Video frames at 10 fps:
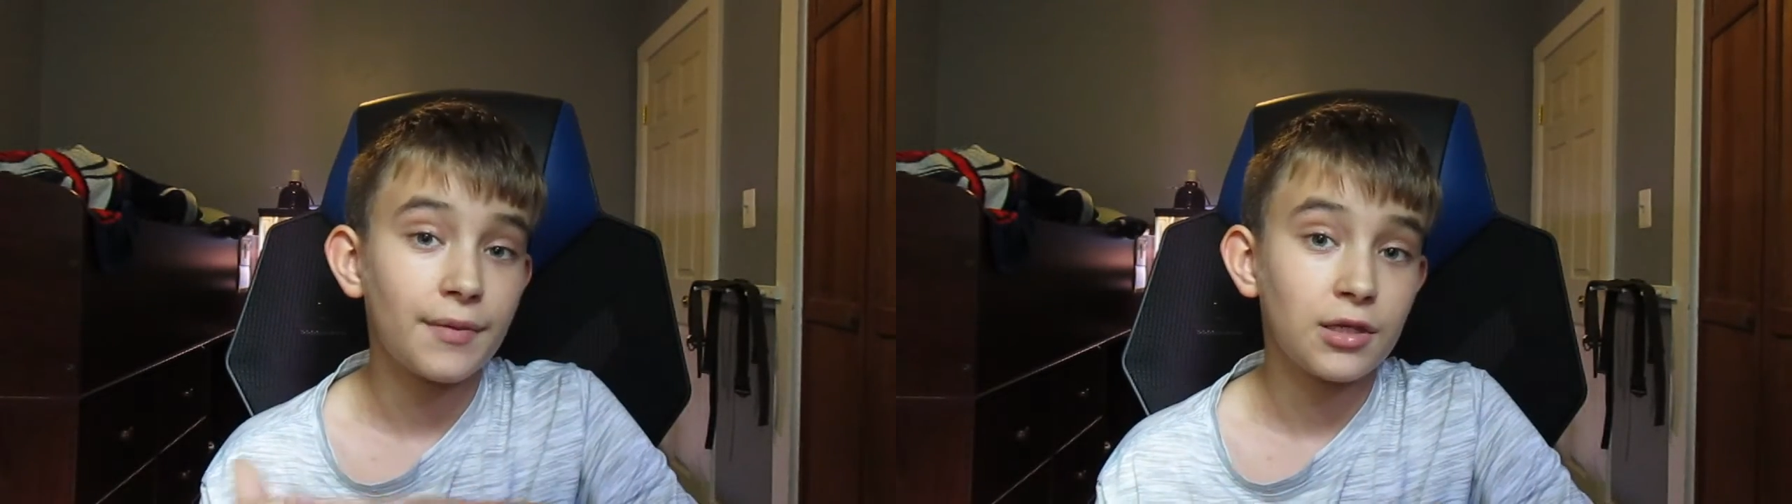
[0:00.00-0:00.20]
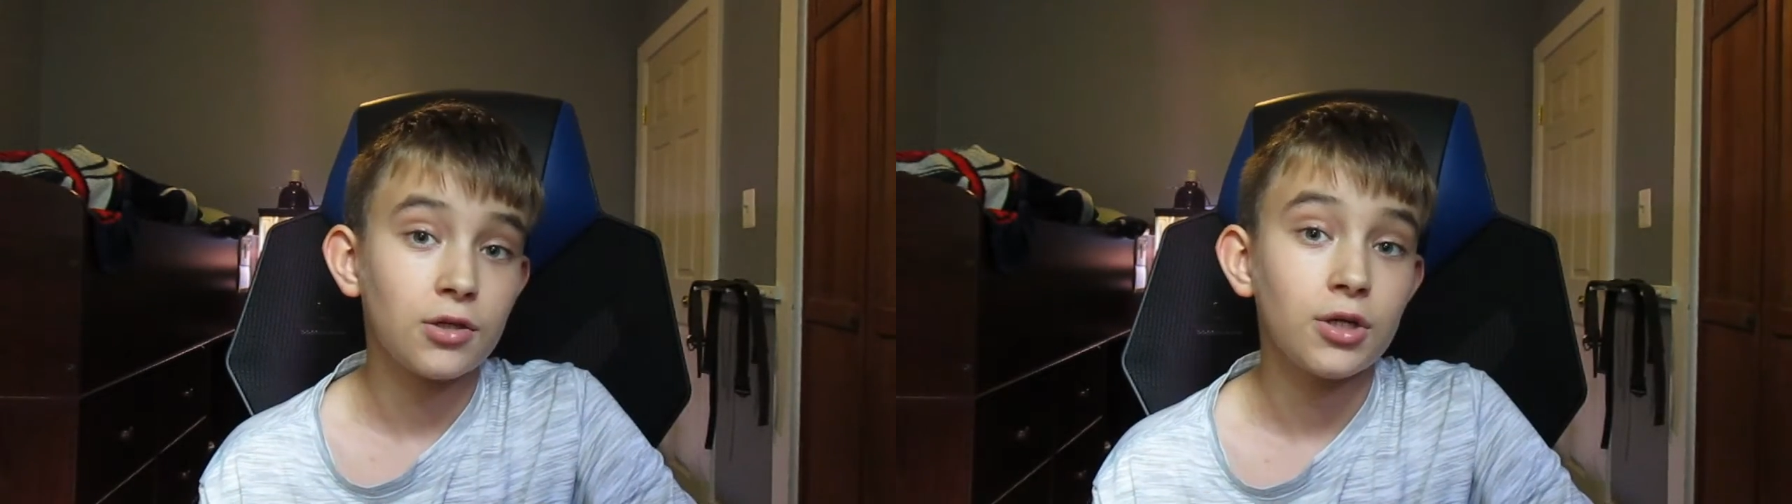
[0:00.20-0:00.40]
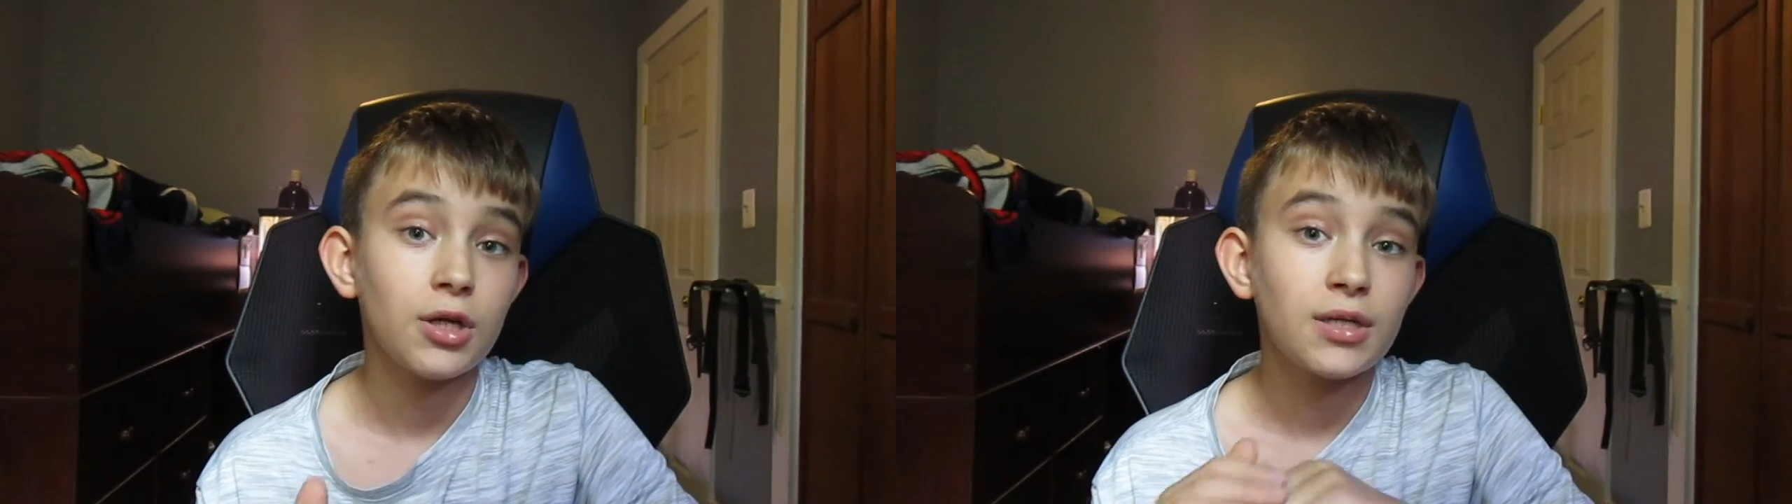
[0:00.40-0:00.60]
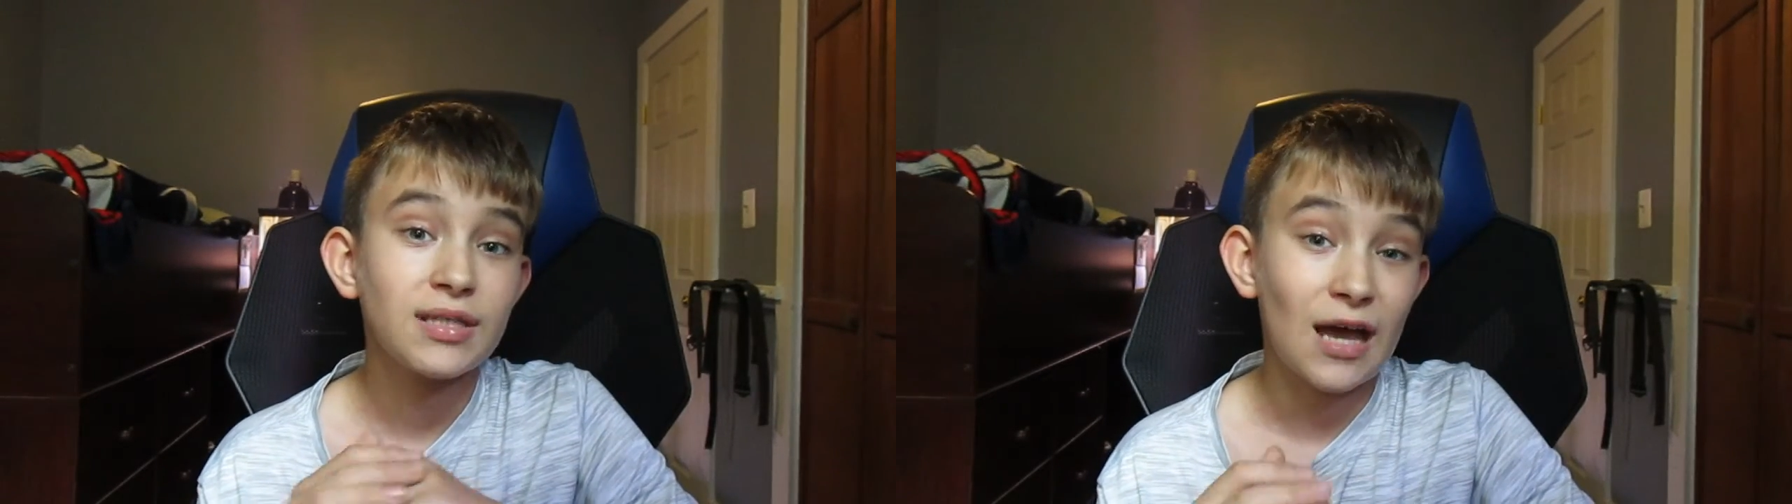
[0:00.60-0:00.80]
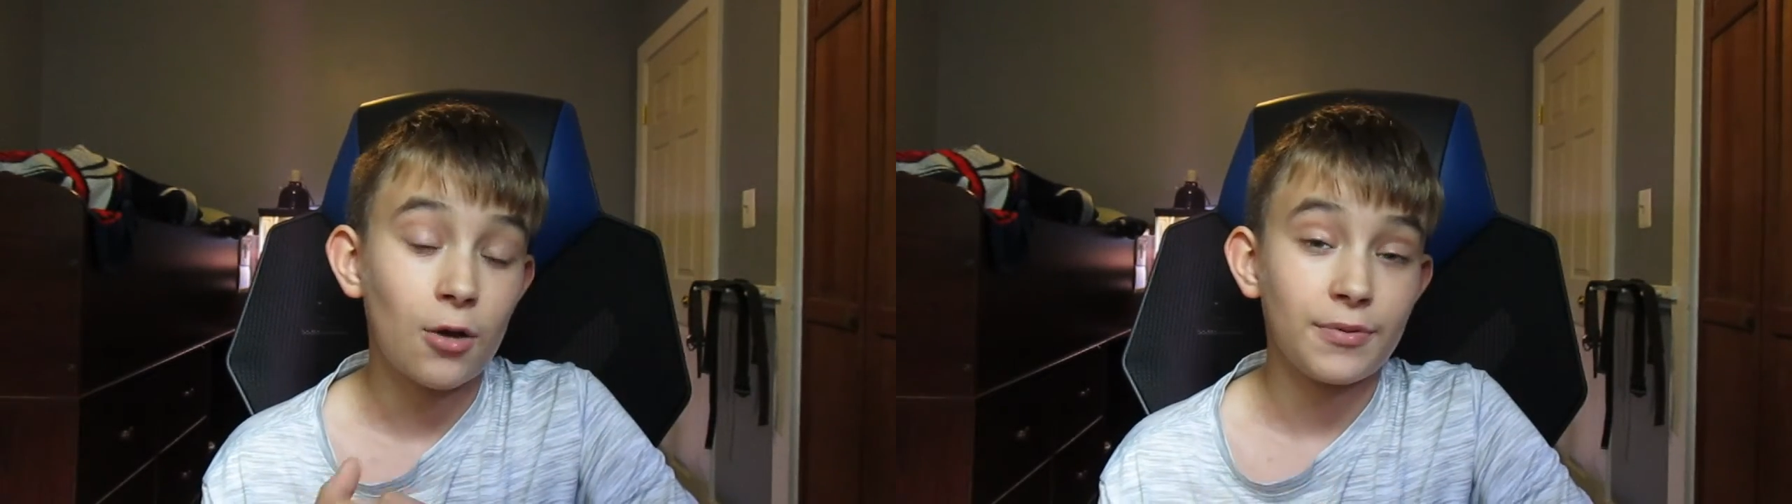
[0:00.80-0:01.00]
here
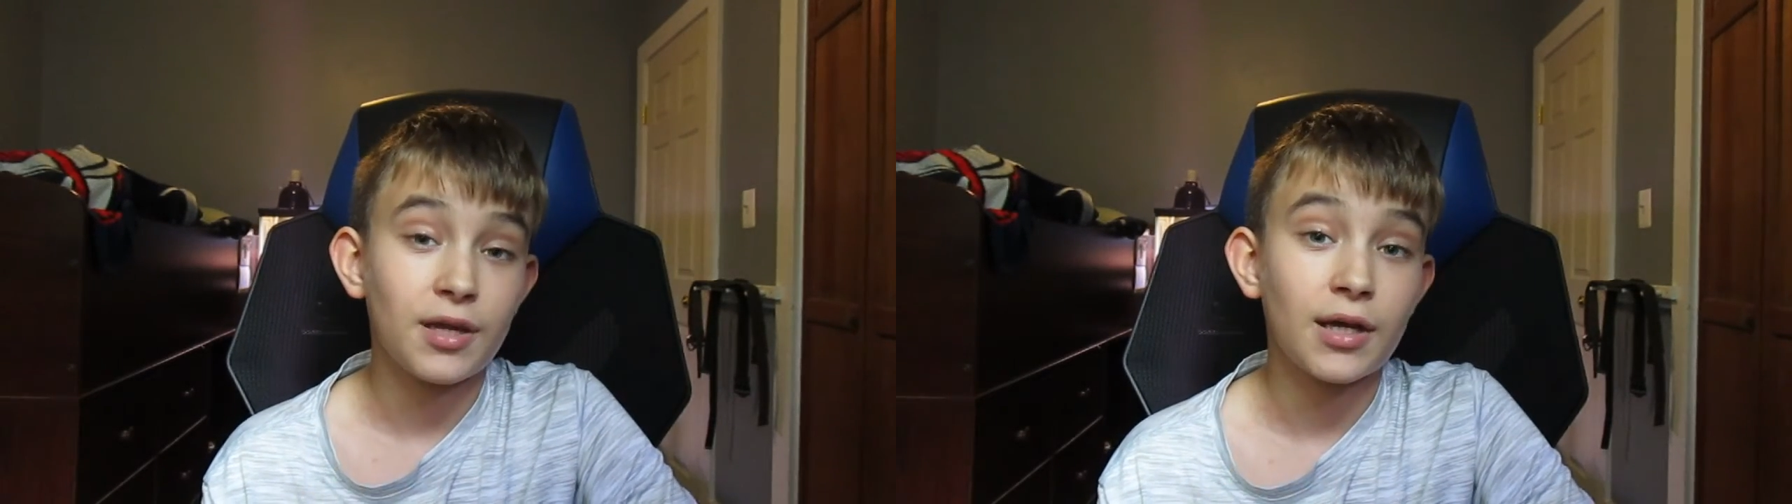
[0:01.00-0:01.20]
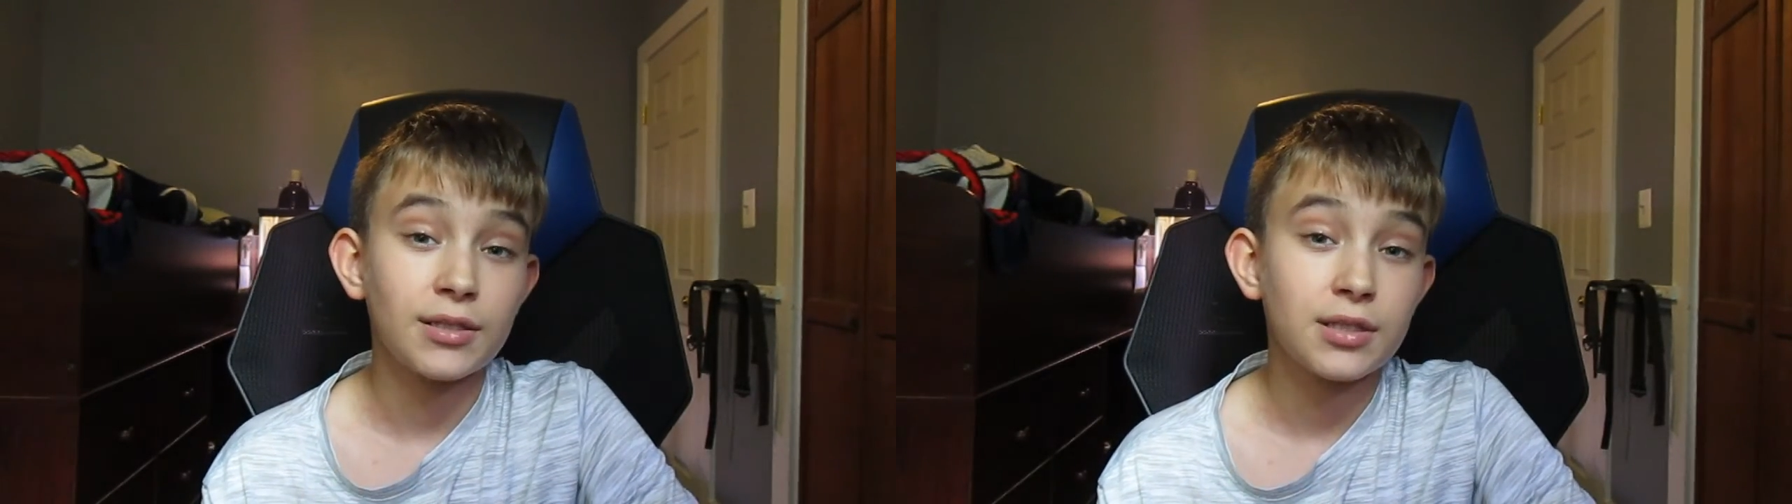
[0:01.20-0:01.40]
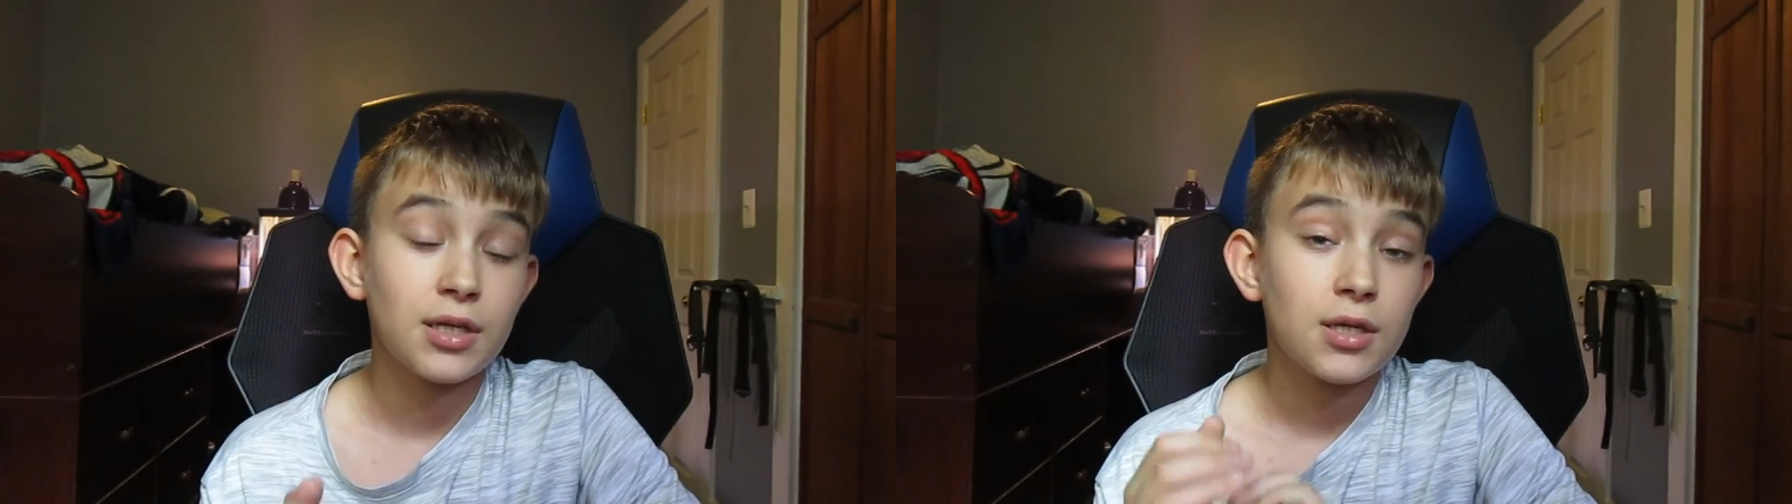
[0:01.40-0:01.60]
to help you guys.